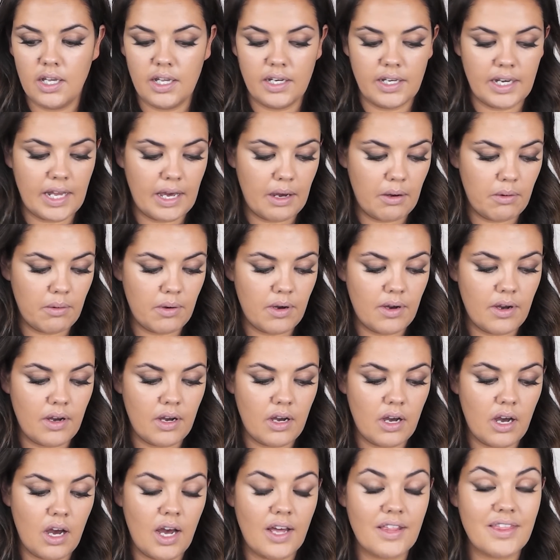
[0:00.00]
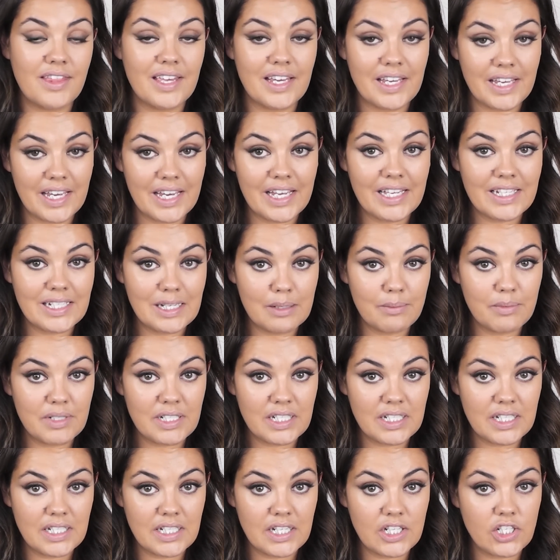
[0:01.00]
Now, I think it is
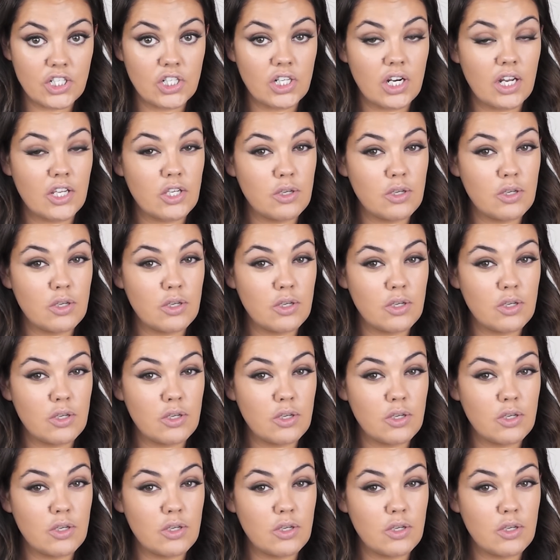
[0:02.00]
limited edition.